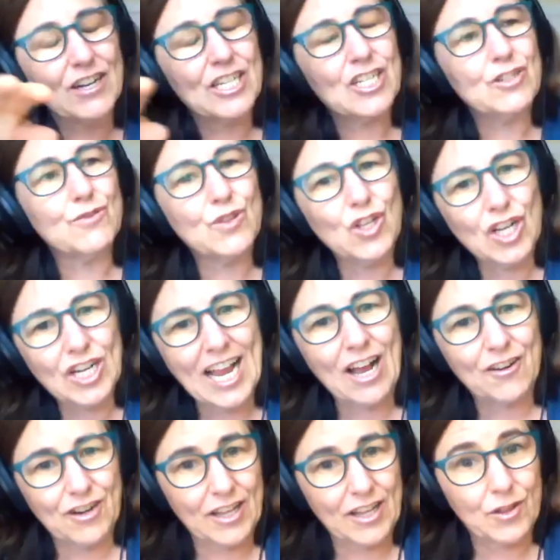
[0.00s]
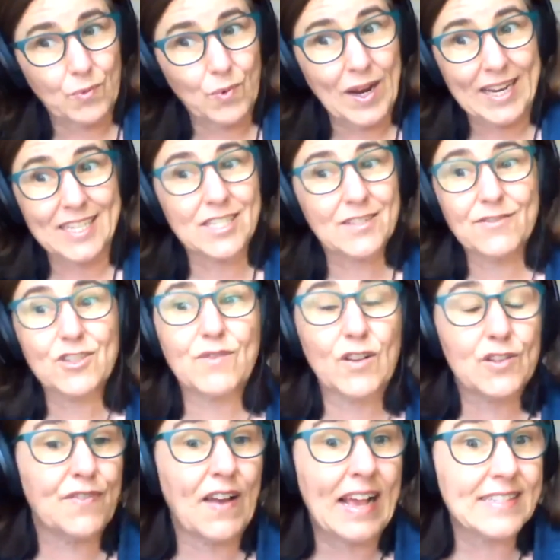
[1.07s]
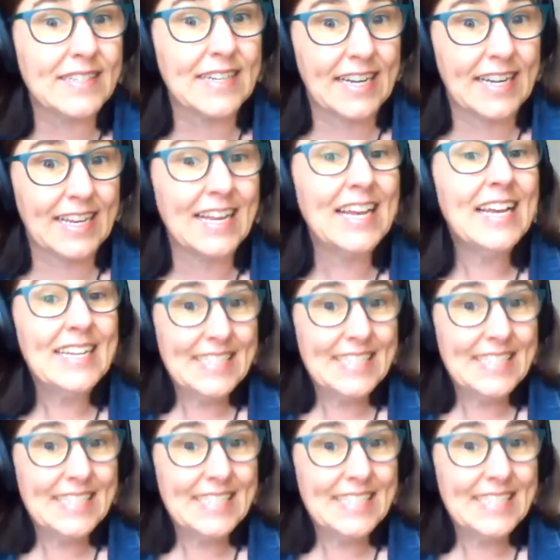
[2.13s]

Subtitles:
there and you look out at the waste, first of all, it's fascinating